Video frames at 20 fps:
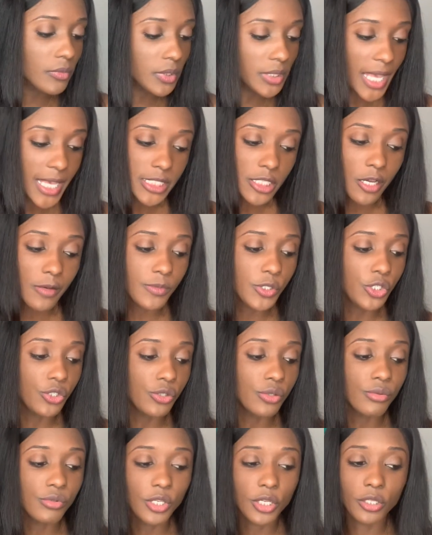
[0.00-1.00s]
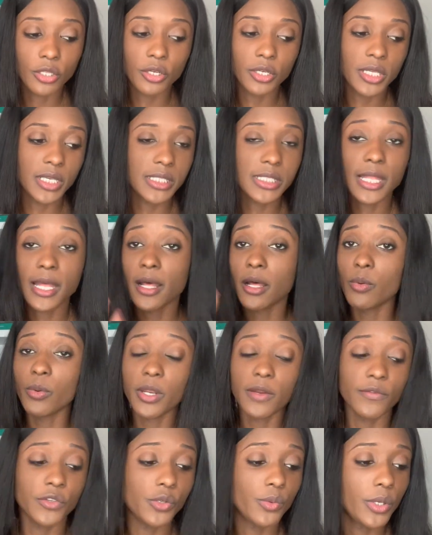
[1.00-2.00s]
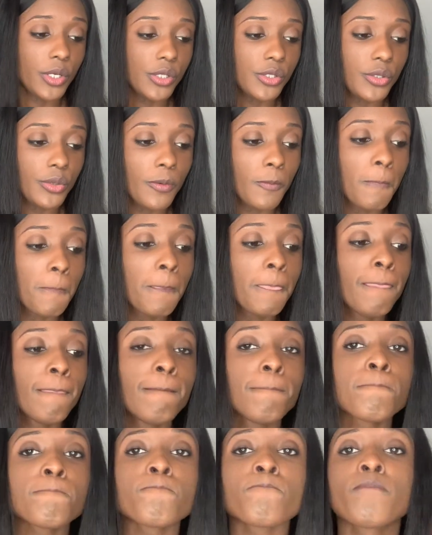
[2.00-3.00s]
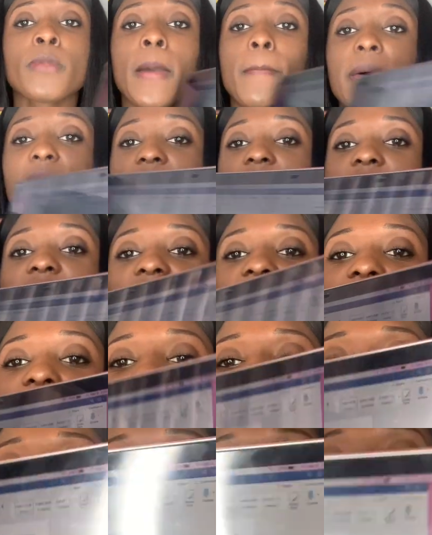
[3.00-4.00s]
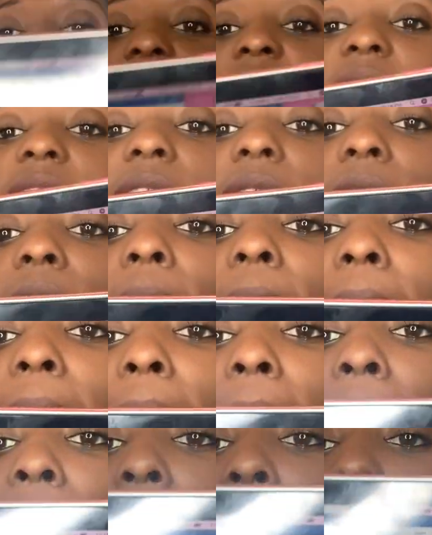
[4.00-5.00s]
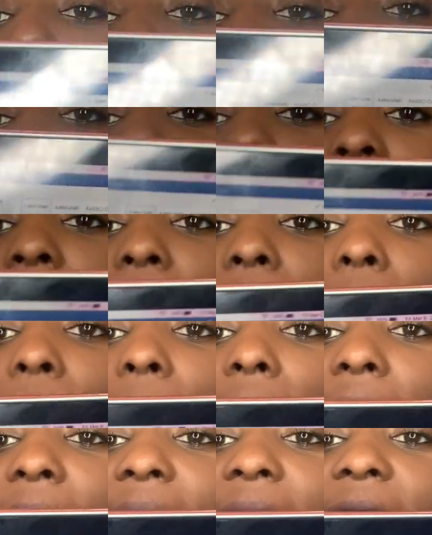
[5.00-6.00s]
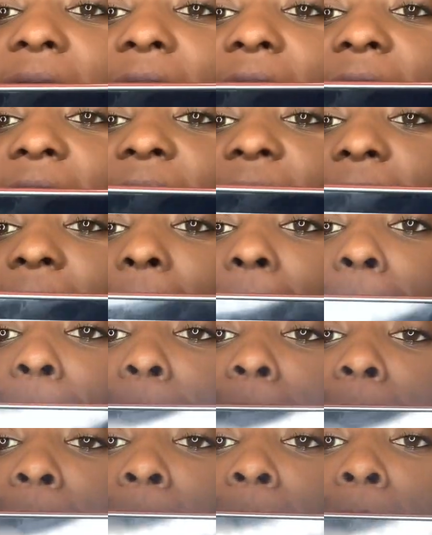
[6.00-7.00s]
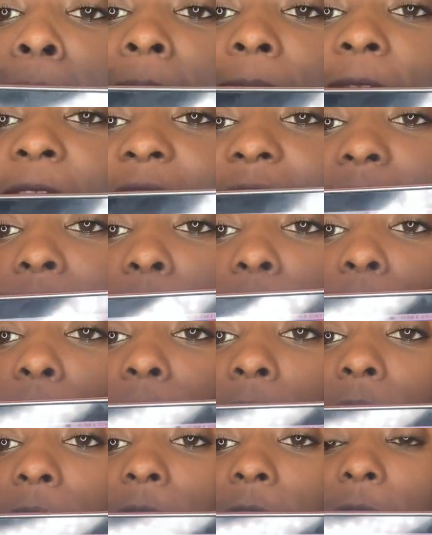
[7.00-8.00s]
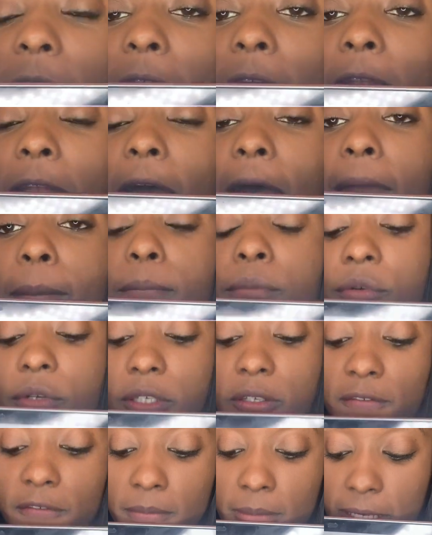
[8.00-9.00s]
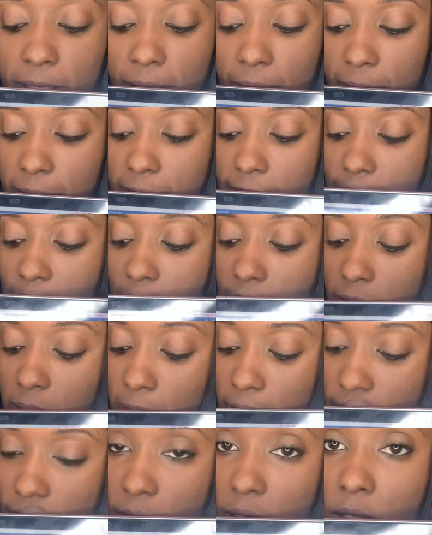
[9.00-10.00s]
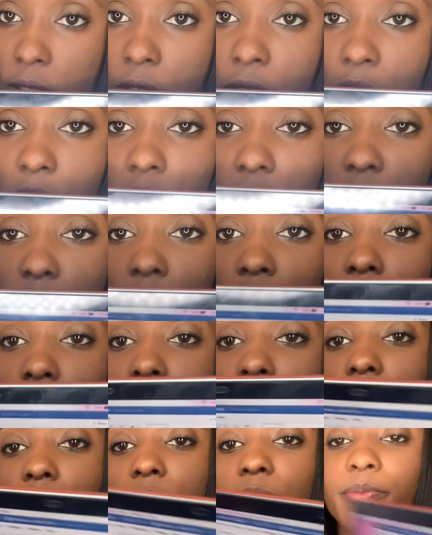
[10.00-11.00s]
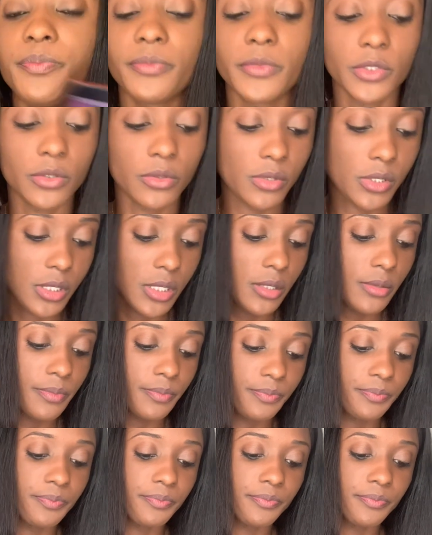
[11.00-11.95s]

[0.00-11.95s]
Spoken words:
That's up to you, your learning style, whatever you want to do. But this is how I take notes and I brief my cases. So, hold on.